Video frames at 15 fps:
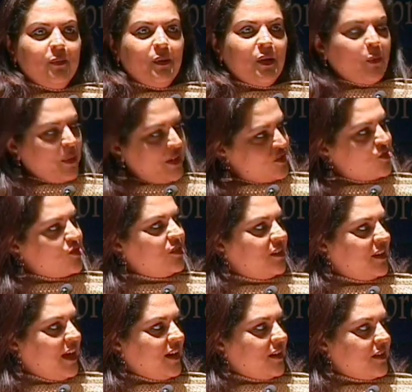We
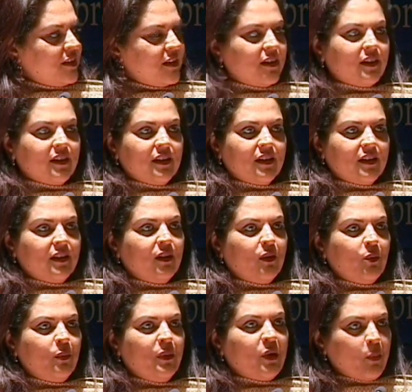questioned that.
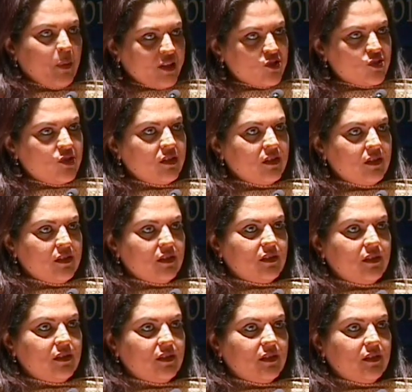We questioned
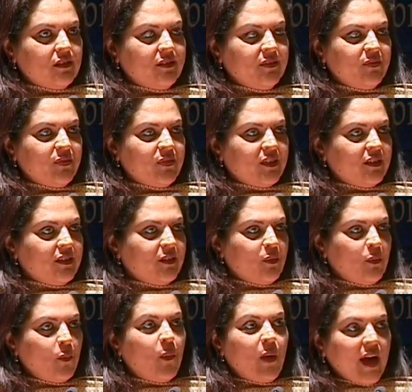
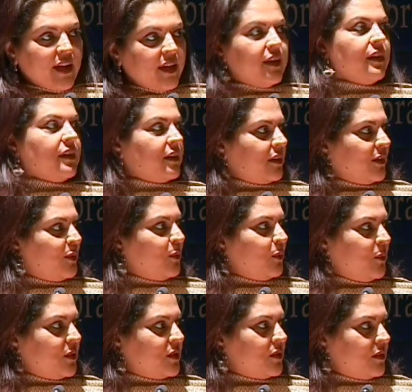
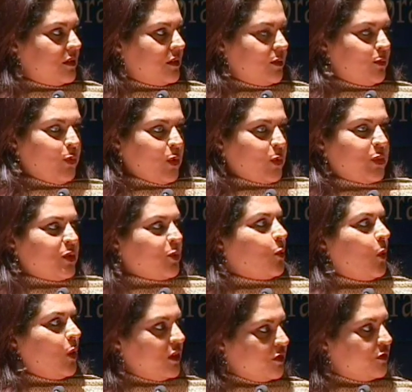what were the
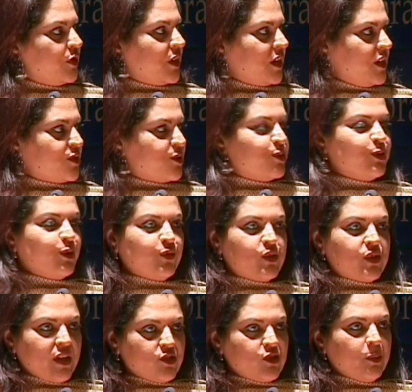qualifications of
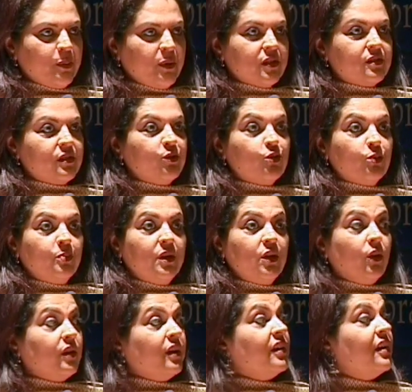such a person to
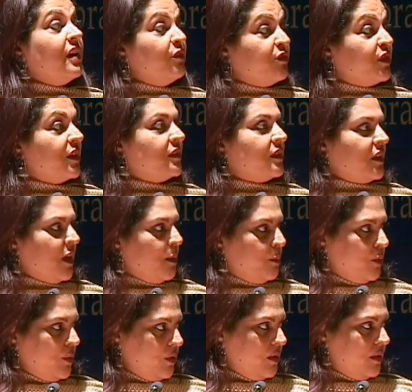be on a Navratna
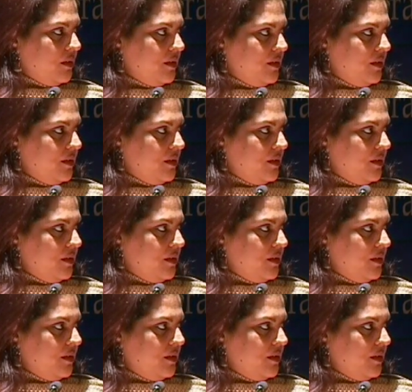board?